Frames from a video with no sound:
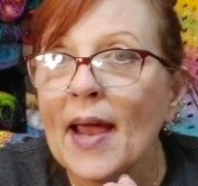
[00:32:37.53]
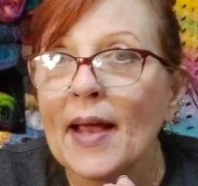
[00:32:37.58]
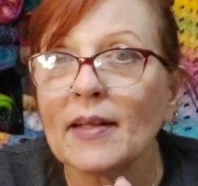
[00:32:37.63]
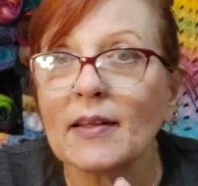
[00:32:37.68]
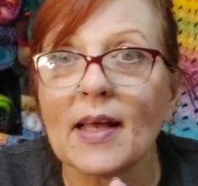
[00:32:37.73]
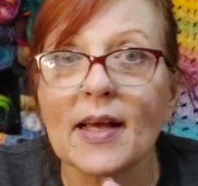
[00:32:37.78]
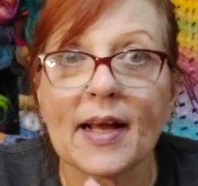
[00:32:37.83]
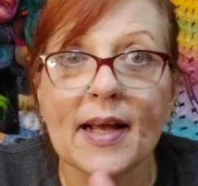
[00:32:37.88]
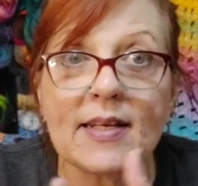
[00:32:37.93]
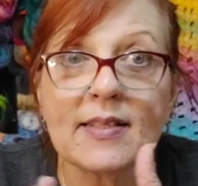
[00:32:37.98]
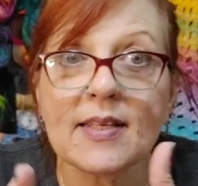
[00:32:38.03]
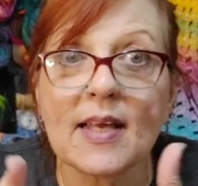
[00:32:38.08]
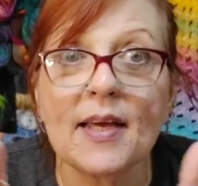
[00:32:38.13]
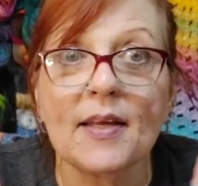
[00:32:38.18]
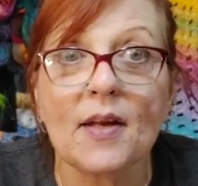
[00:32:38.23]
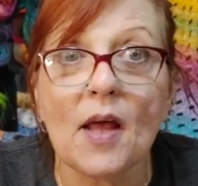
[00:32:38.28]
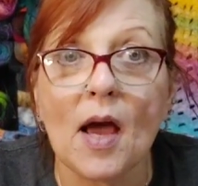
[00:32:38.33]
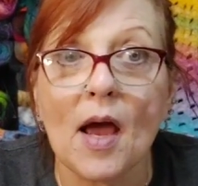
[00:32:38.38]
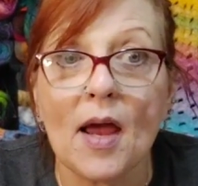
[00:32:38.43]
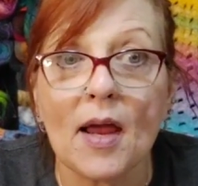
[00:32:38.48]
And like I
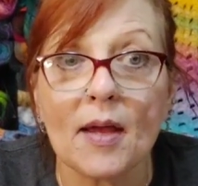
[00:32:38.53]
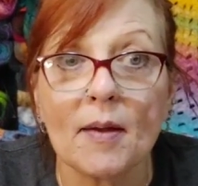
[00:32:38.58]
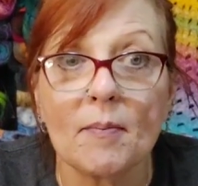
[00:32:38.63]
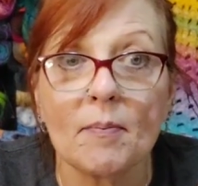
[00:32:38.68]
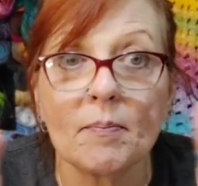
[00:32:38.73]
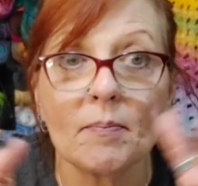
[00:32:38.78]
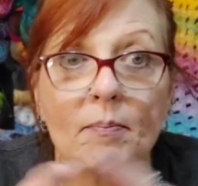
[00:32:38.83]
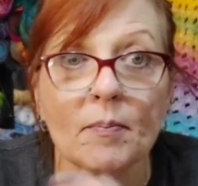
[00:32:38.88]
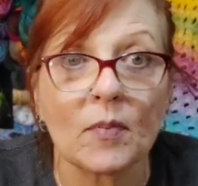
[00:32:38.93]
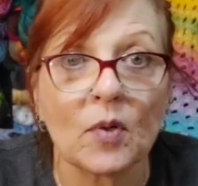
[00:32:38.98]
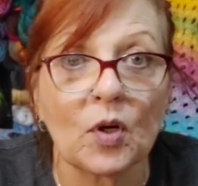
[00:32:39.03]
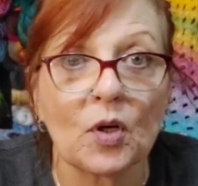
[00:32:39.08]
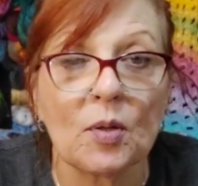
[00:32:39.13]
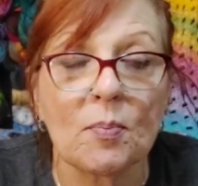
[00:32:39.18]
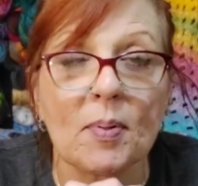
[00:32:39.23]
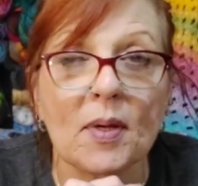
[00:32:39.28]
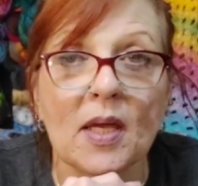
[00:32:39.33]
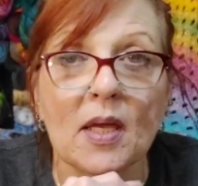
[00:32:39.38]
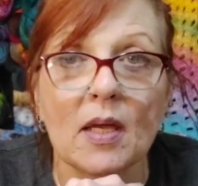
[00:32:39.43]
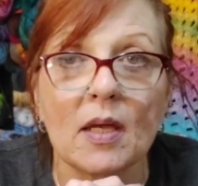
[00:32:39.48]
said, I'm going
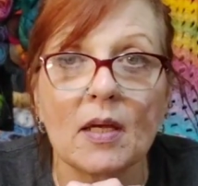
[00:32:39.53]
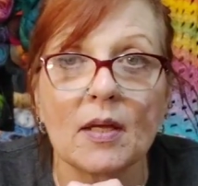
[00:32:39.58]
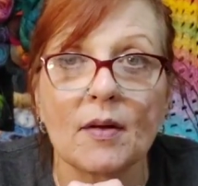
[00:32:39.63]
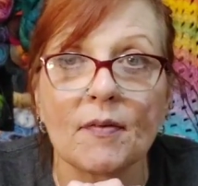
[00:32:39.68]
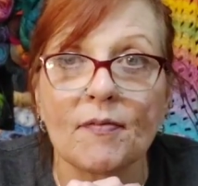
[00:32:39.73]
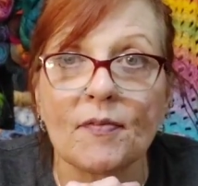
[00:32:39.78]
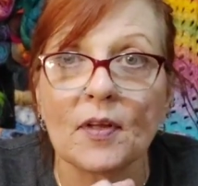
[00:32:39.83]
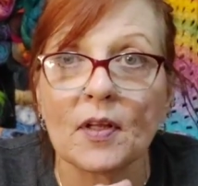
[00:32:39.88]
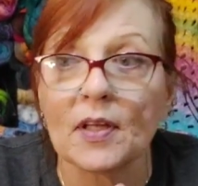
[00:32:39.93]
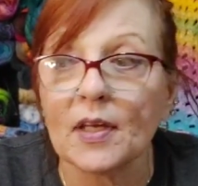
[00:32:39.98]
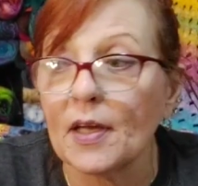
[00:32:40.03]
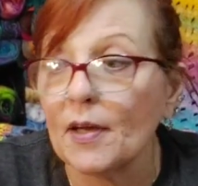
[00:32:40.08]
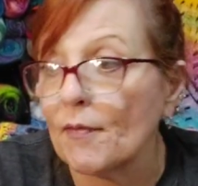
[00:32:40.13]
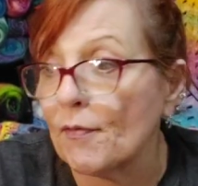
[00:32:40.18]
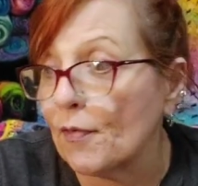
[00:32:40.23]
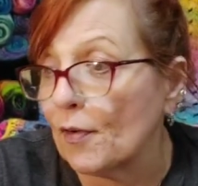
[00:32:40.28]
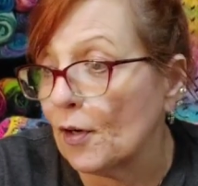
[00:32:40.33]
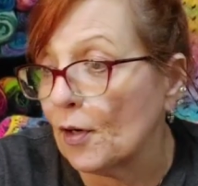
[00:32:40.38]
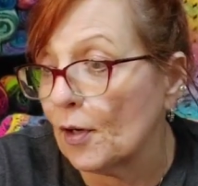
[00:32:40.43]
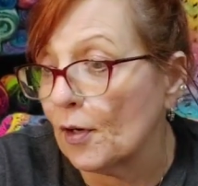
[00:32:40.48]
to be an affiliate
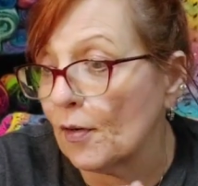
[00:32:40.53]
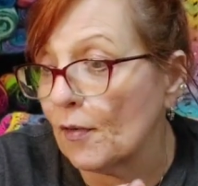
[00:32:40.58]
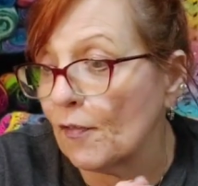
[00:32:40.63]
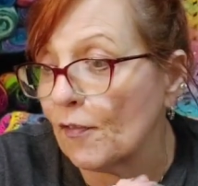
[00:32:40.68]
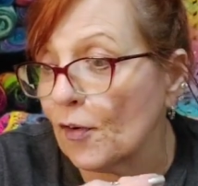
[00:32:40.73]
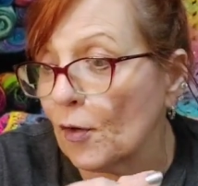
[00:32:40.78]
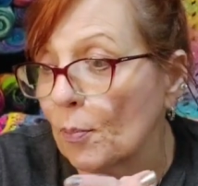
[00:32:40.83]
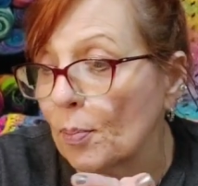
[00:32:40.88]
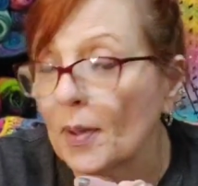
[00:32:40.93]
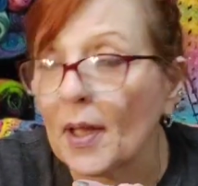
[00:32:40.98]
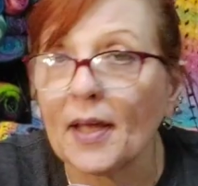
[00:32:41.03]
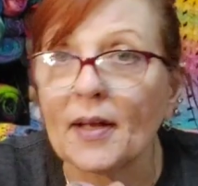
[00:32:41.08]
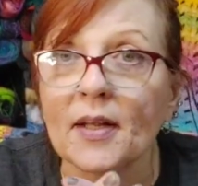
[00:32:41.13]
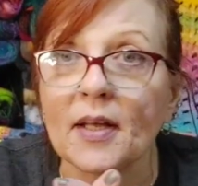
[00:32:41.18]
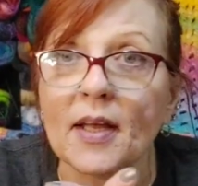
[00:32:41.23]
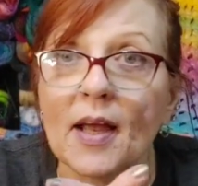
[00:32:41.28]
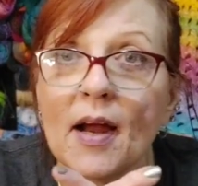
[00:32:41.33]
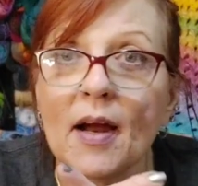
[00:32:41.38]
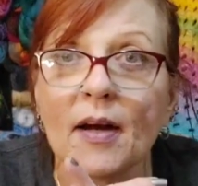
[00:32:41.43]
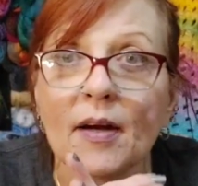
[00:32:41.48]
for, for
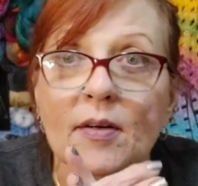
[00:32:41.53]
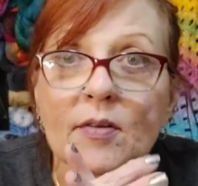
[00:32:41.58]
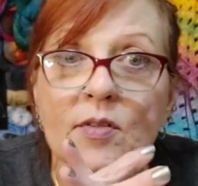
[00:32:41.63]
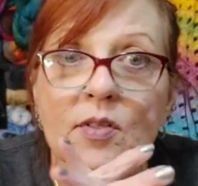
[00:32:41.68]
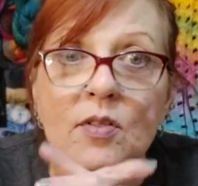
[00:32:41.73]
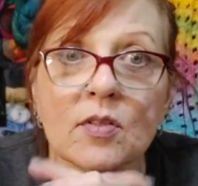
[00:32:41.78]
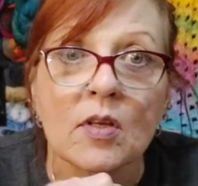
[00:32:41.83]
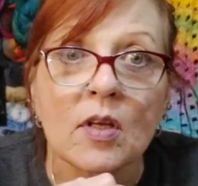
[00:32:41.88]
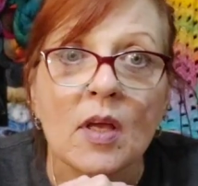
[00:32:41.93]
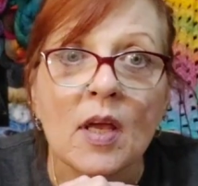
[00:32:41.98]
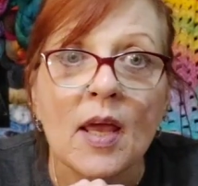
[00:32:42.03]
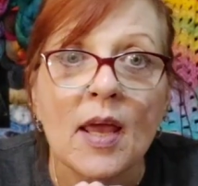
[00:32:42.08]
plenty Yarns.